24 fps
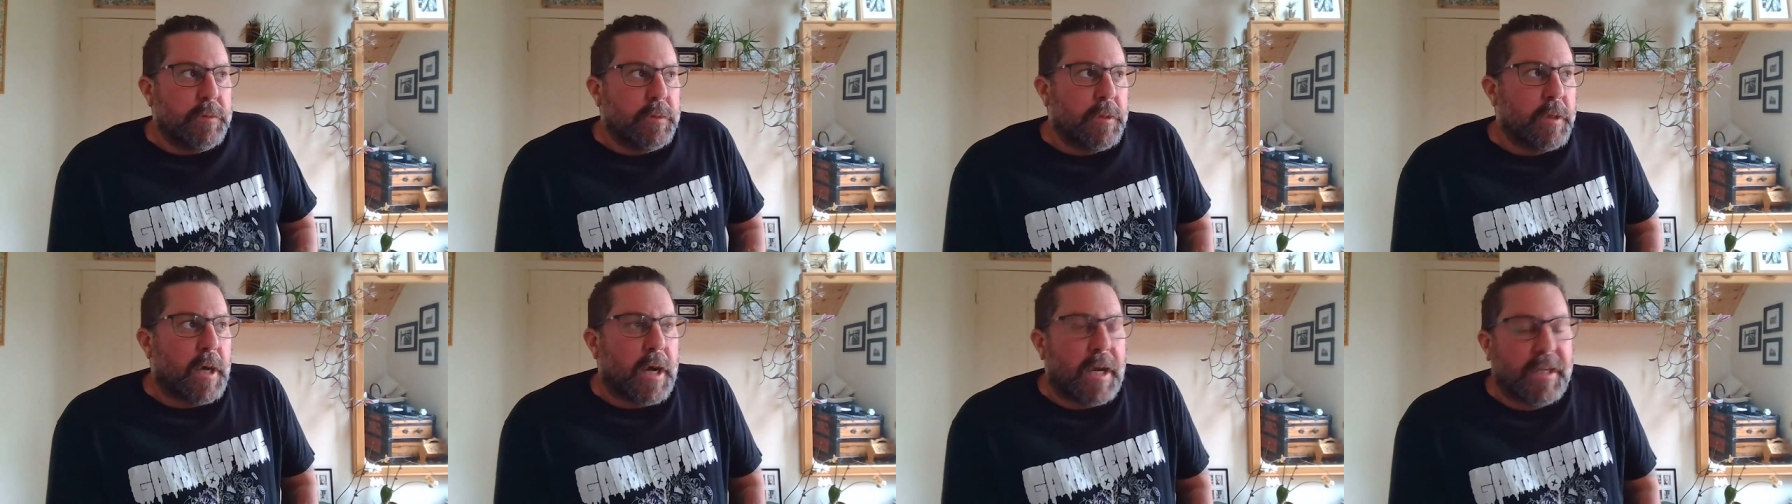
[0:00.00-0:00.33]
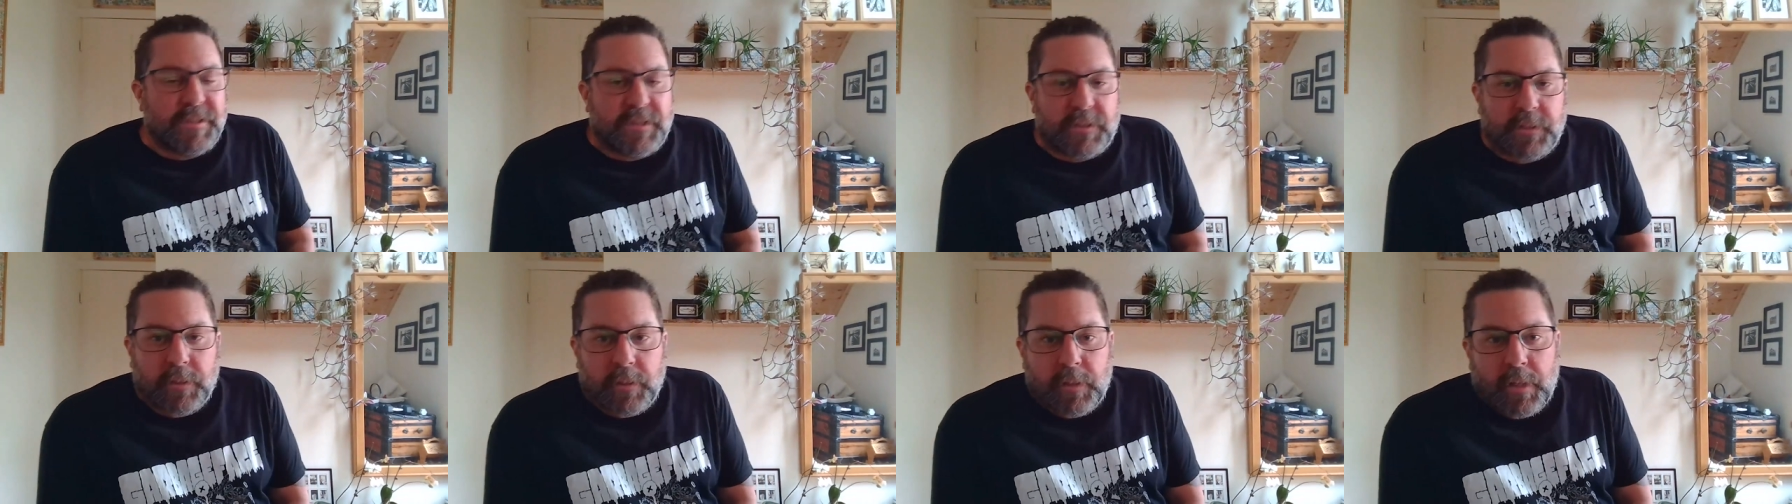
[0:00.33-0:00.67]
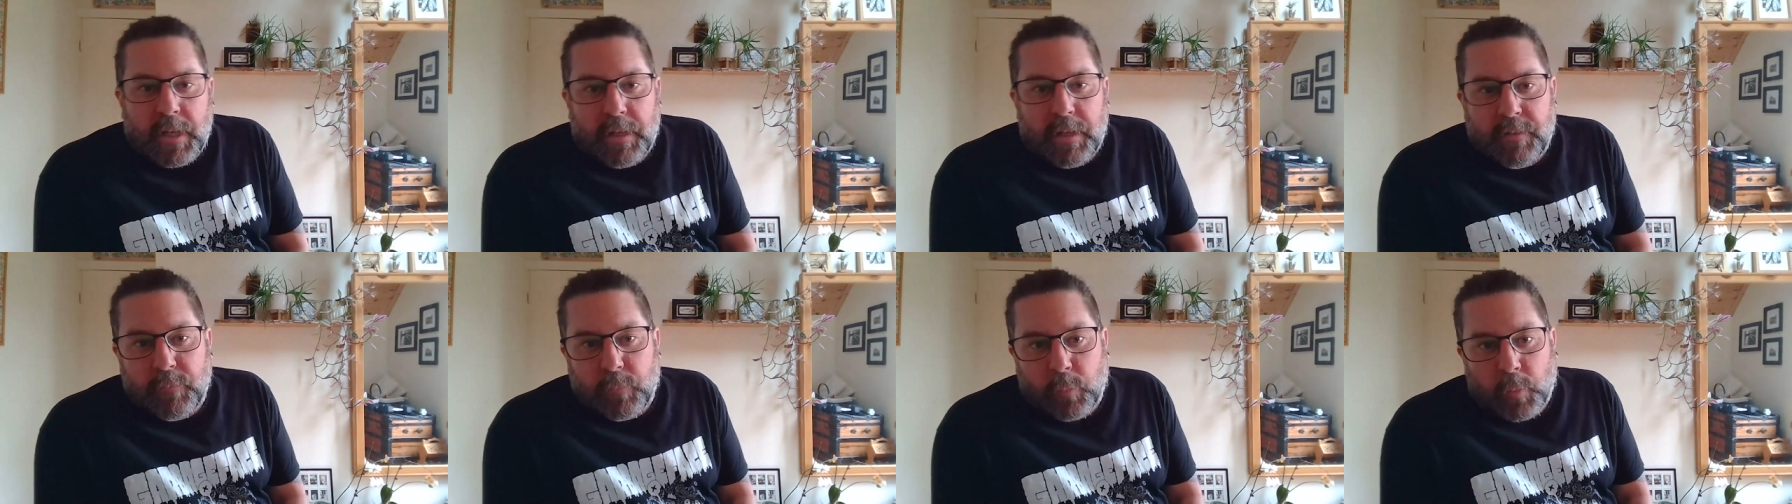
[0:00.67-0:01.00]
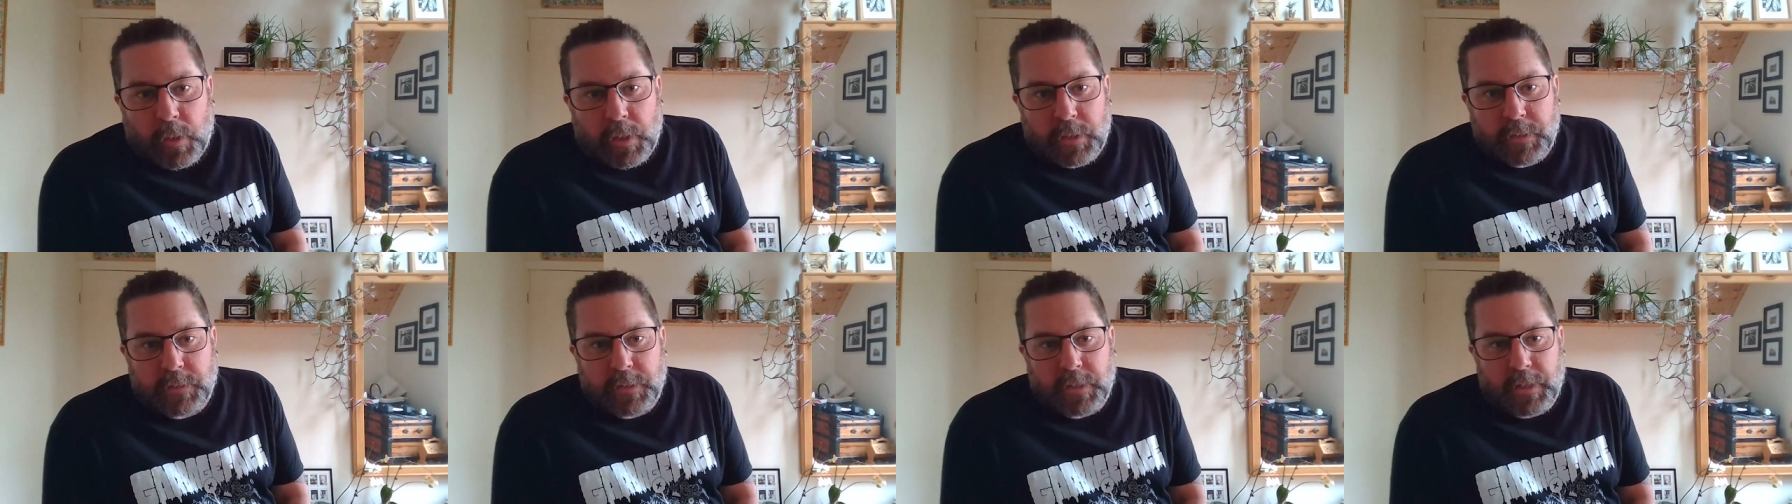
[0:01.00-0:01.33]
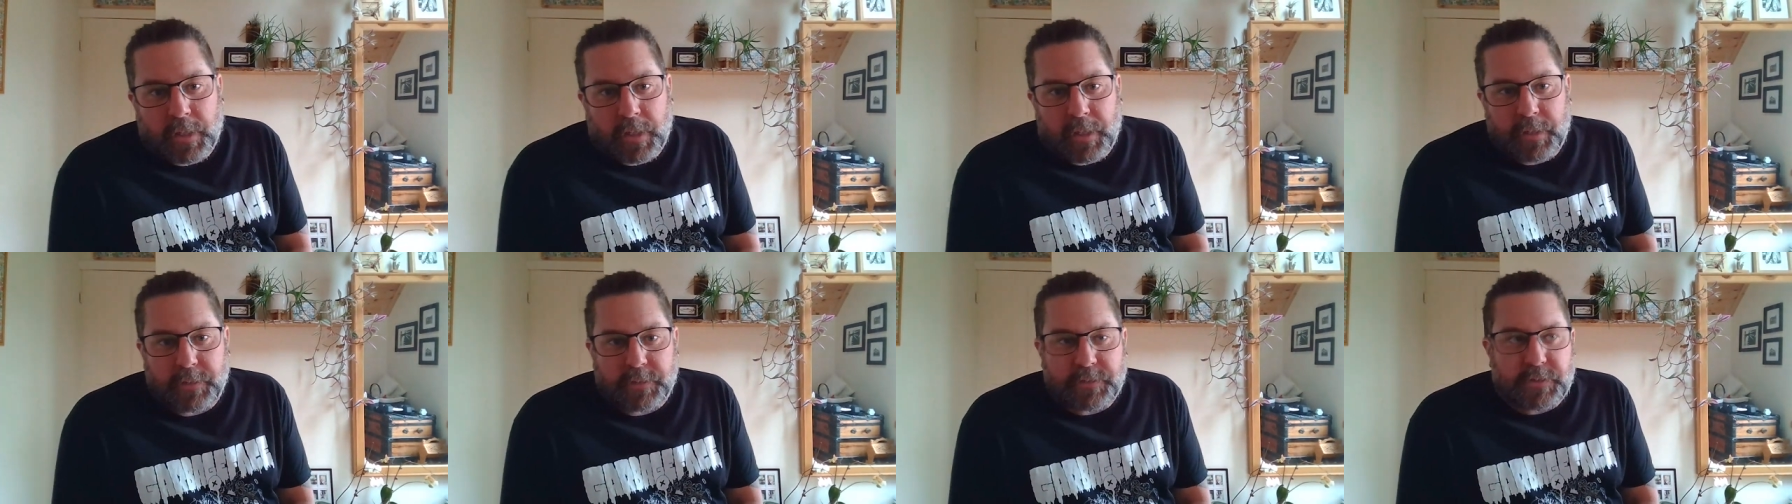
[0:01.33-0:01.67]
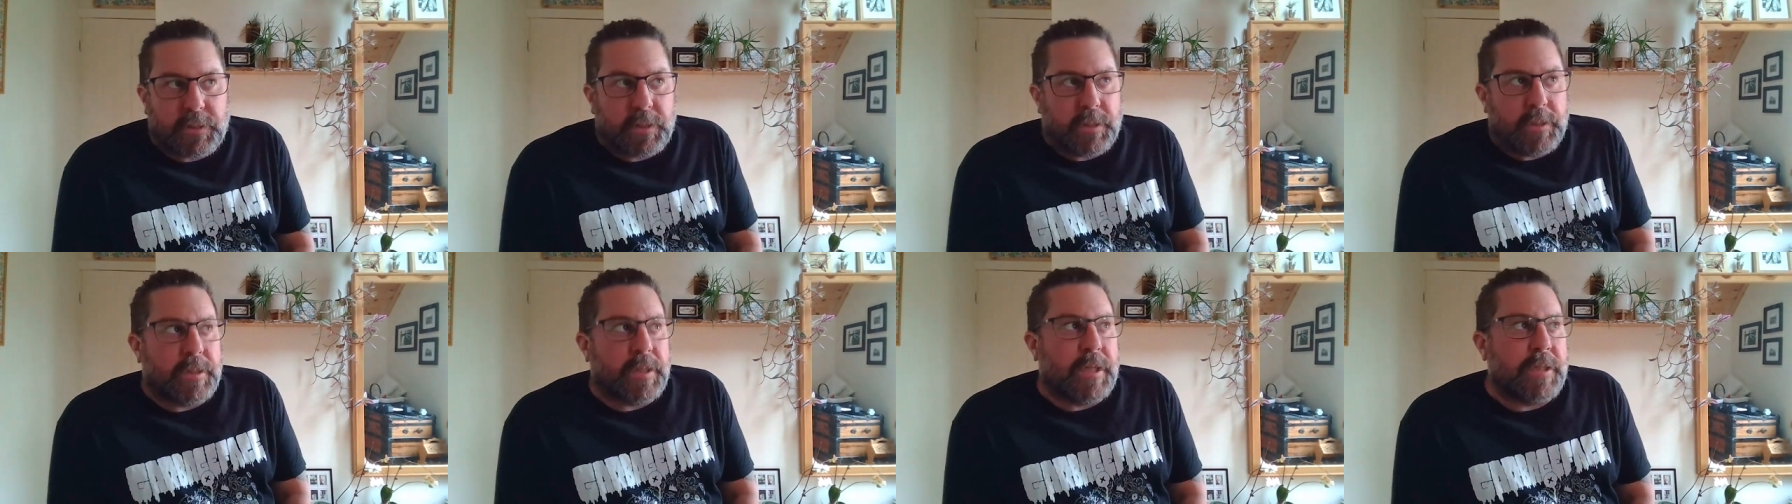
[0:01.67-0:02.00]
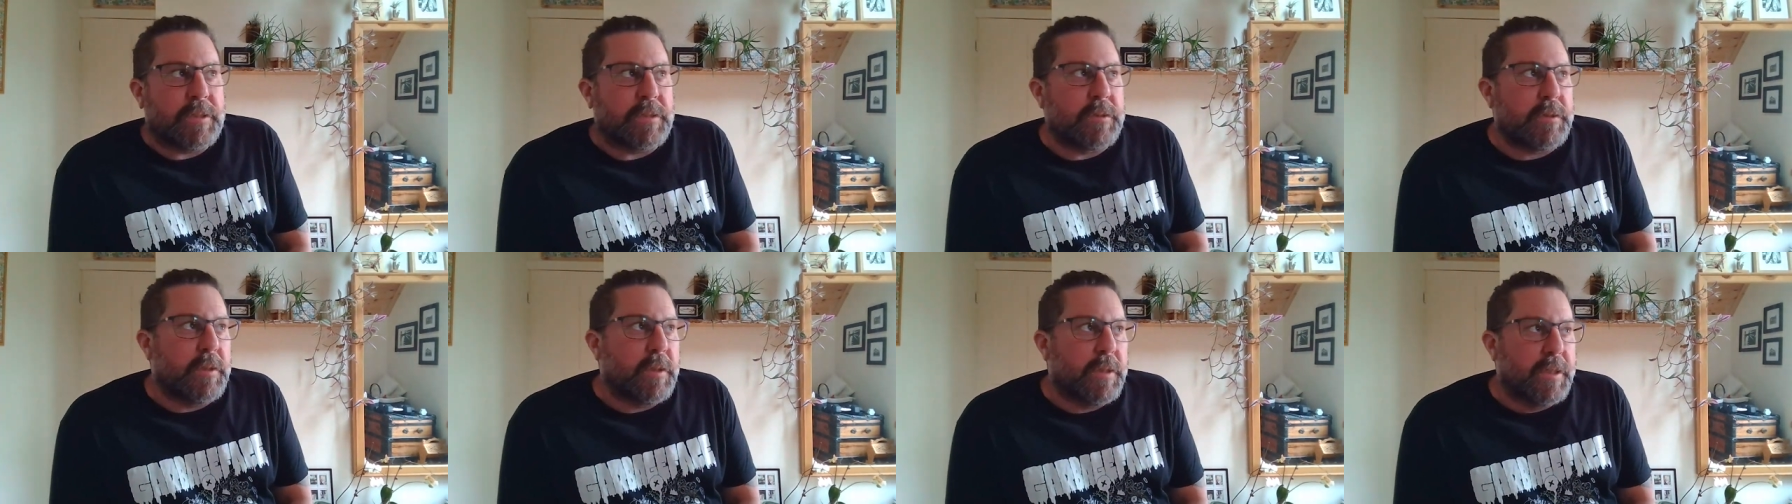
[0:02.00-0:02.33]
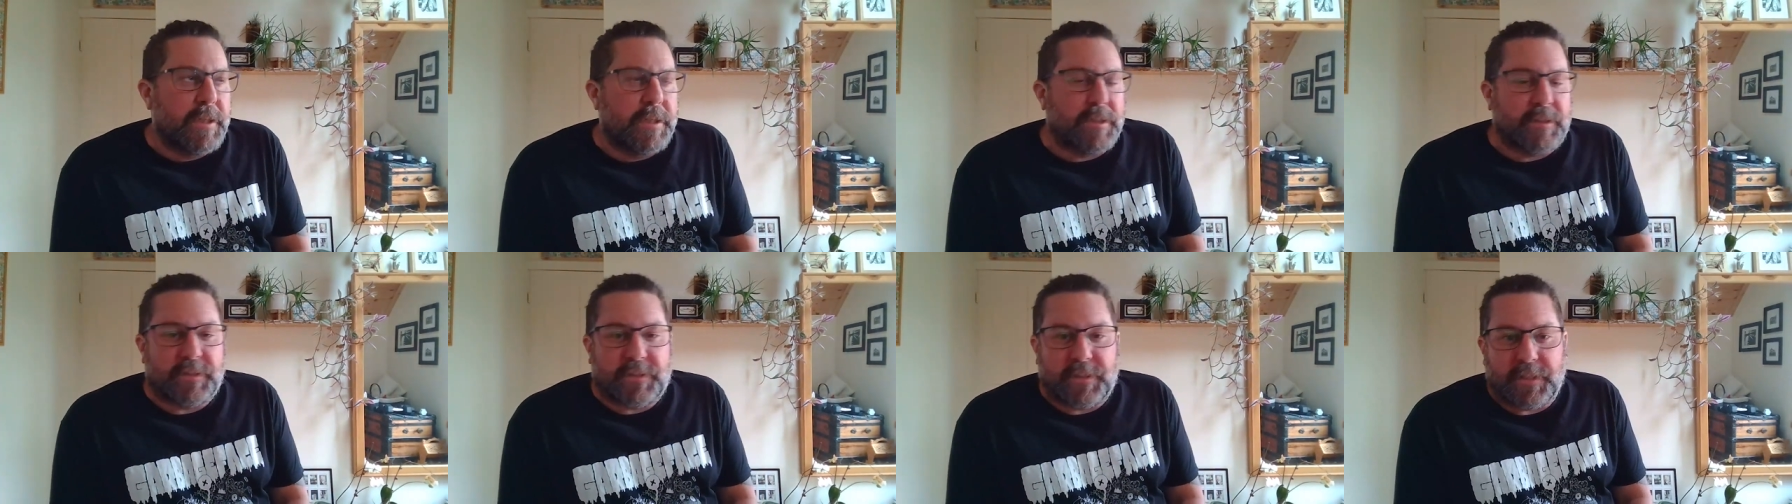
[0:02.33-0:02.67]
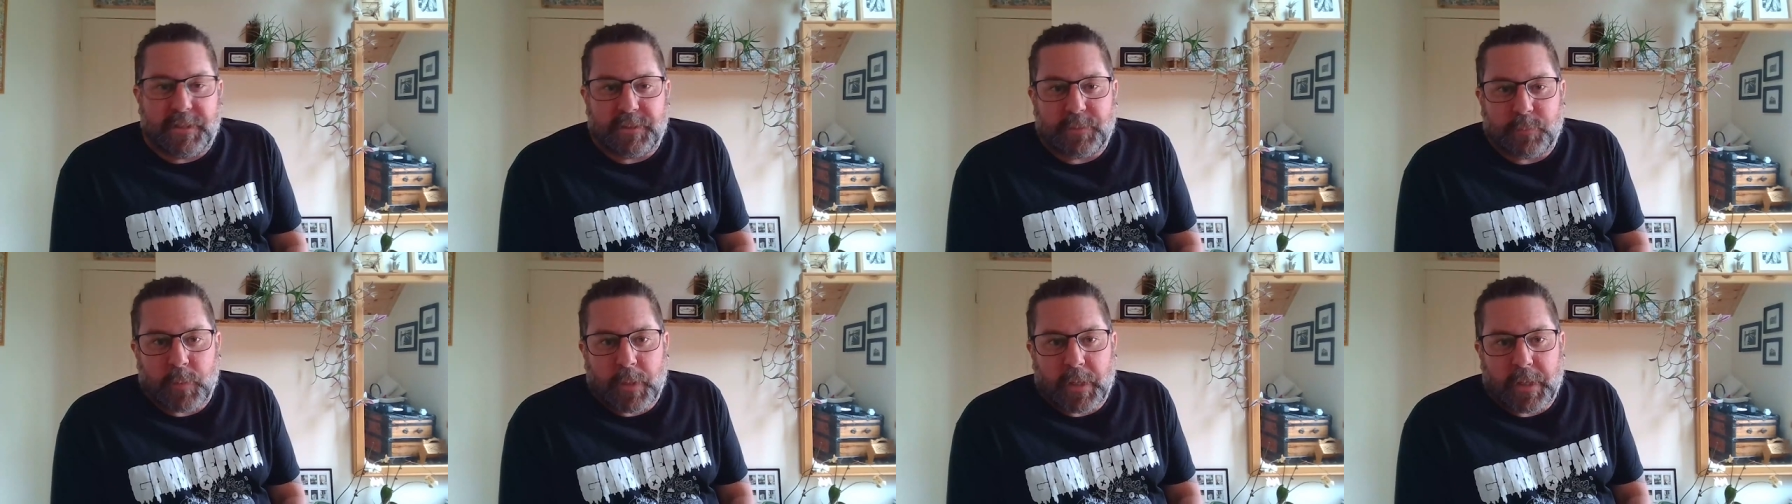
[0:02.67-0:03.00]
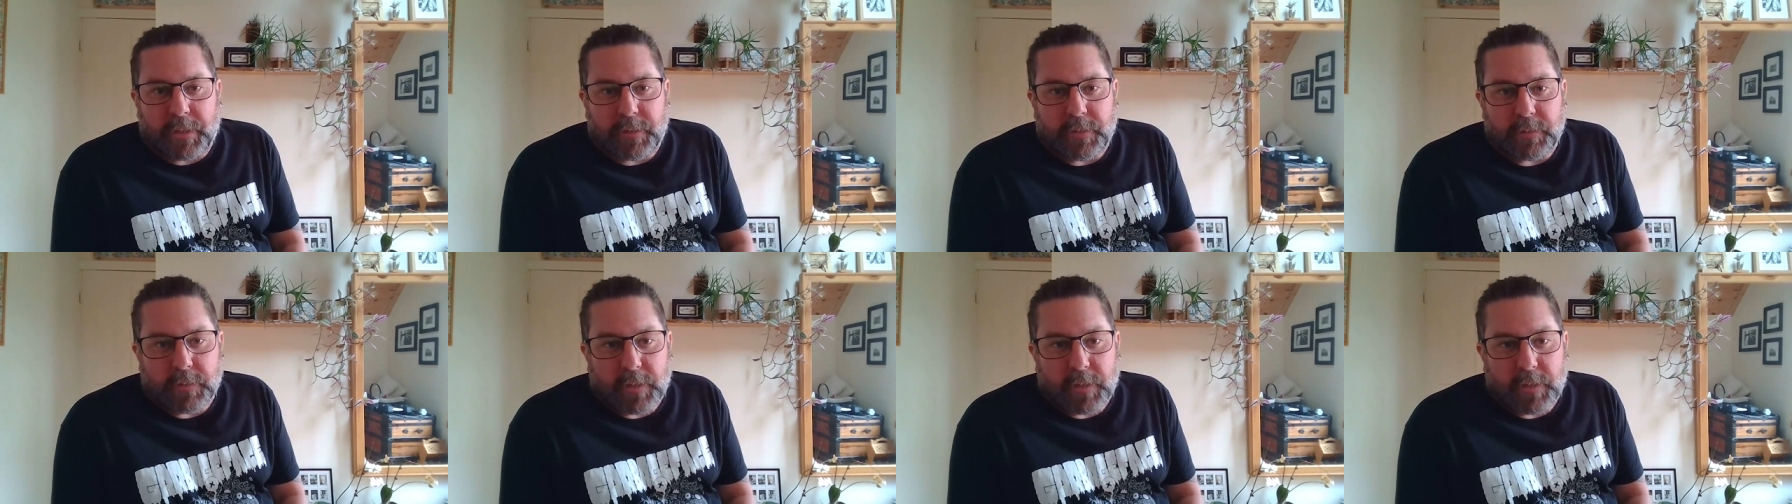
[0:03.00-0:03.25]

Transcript: I still have one that I see, and that it is this way.